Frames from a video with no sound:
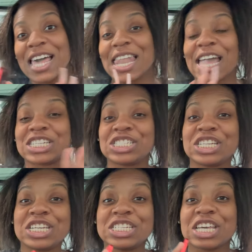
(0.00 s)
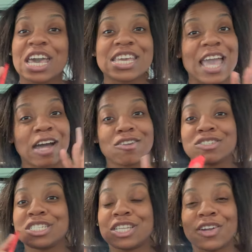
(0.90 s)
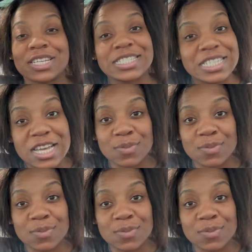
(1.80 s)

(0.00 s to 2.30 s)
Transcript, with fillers: Like she, y'all know she turning six,